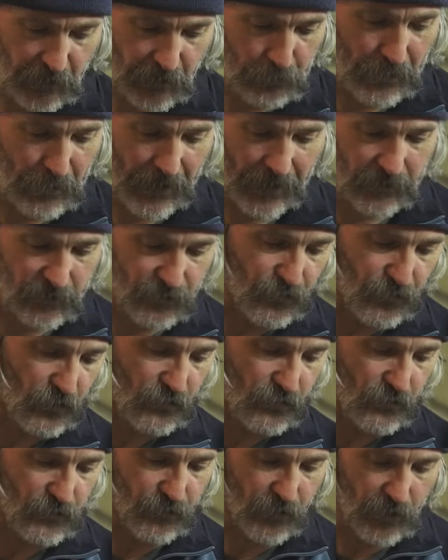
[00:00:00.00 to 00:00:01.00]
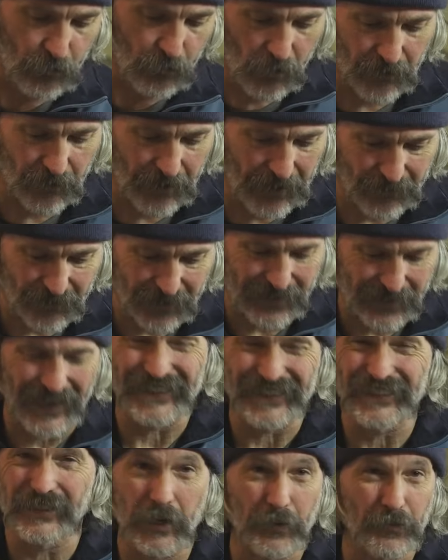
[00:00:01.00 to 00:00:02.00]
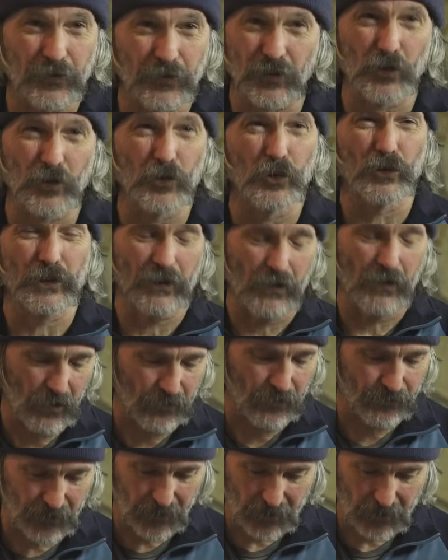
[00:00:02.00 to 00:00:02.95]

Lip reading: pants function very well. They have the side zips for cooling off,